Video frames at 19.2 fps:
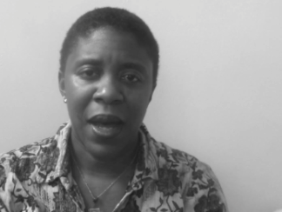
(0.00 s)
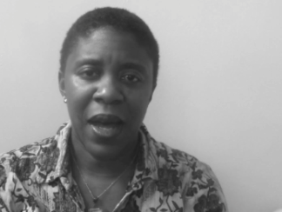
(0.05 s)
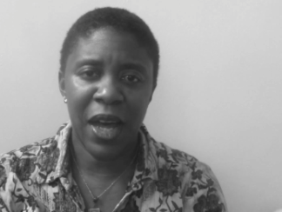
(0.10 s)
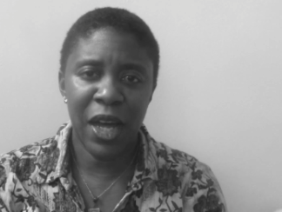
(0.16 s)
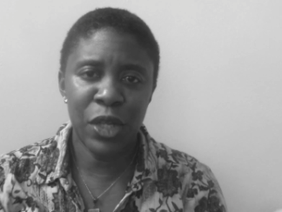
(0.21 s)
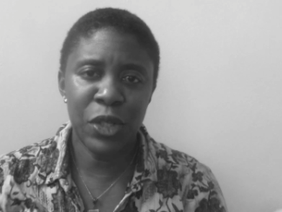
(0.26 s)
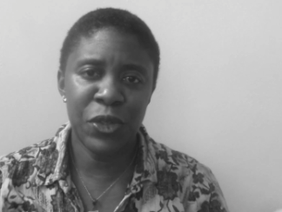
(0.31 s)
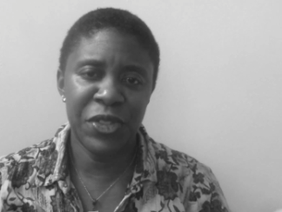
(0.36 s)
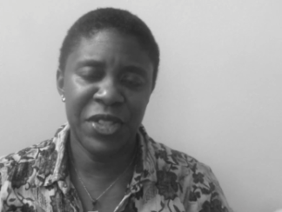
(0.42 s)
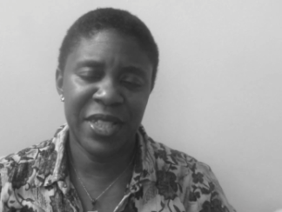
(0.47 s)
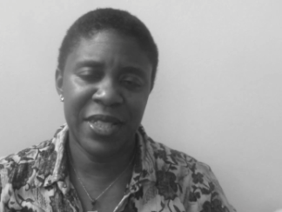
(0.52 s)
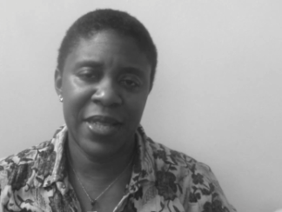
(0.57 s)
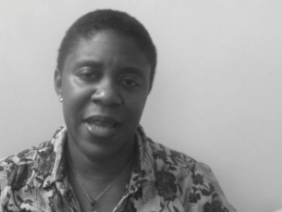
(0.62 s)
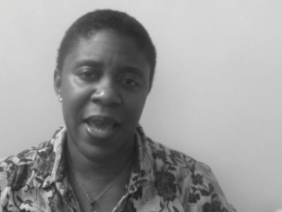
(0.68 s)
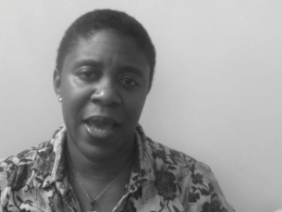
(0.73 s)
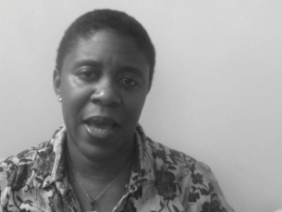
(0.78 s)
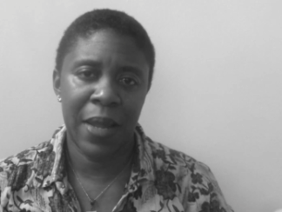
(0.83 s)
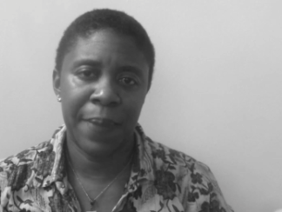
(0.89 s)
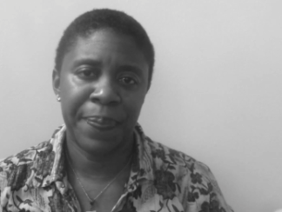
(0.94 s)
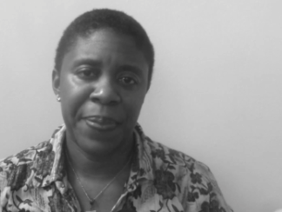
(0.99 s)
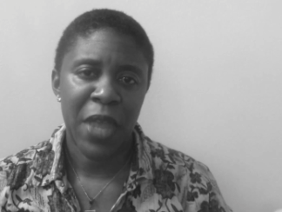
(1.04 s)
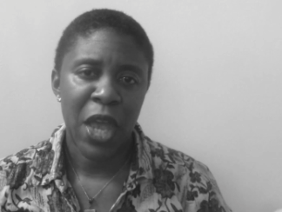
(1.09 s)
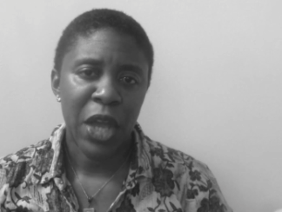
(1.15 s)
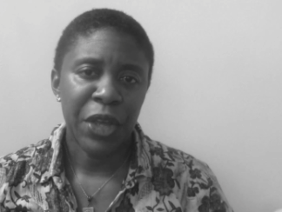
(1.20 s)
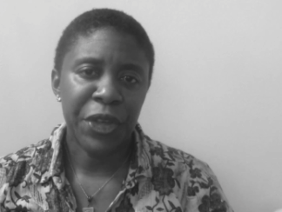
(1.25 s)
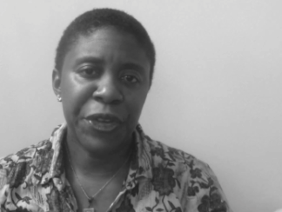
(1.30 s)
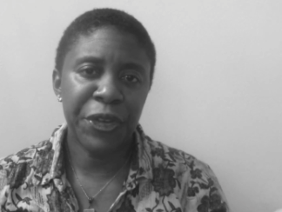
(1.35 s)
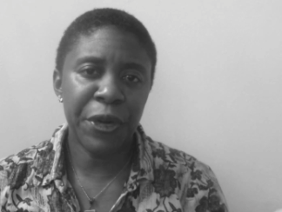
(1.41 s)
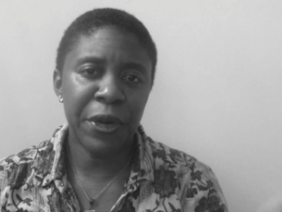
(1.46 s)
Understand,
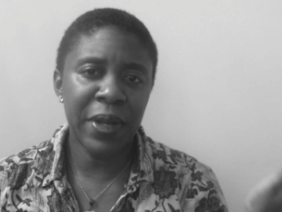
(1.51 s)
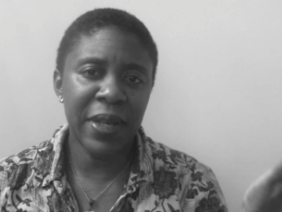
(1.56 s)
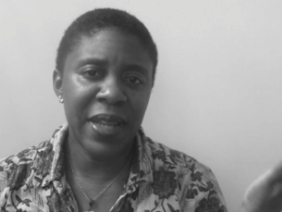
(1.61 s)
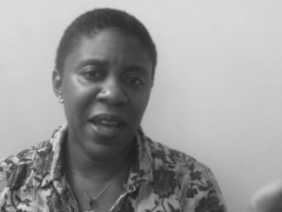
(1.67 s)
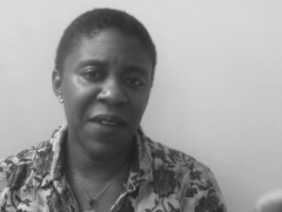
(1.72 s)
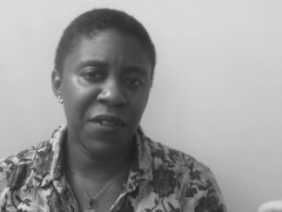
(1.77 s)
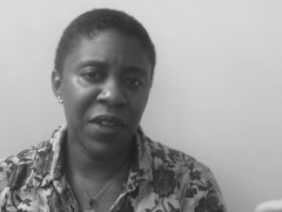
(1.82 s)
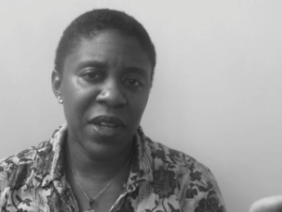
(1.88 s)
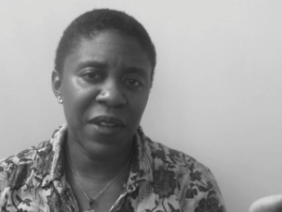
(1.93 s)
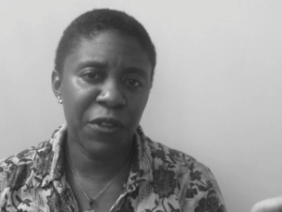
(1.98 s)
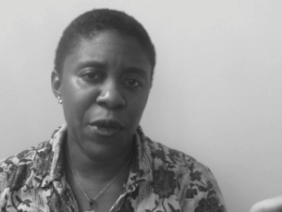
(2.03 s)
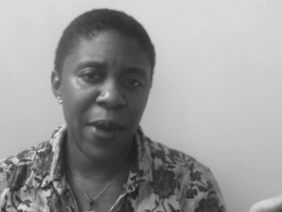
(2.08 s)
your level of